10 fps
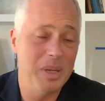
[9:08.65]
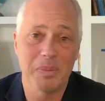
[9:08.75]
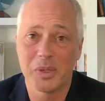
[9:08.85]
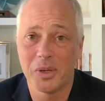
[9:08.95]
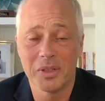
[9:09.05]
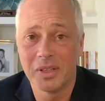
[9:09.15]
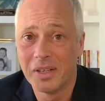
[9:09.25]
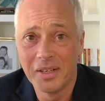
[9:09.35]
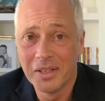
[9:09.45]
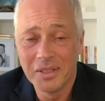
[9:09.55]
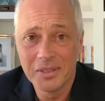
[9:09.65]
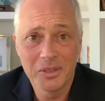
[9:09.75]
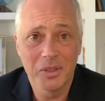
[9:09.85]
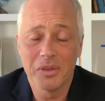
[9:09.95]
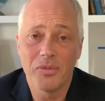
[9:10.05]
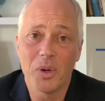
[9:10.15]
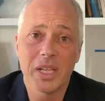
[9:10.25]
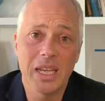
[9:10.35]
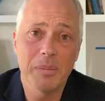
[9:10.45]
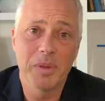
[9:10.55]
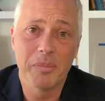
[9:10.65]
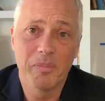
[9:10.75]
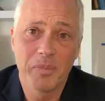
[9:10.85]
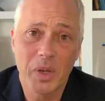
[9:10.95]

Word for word: People couldn't couldn't afford to keep them.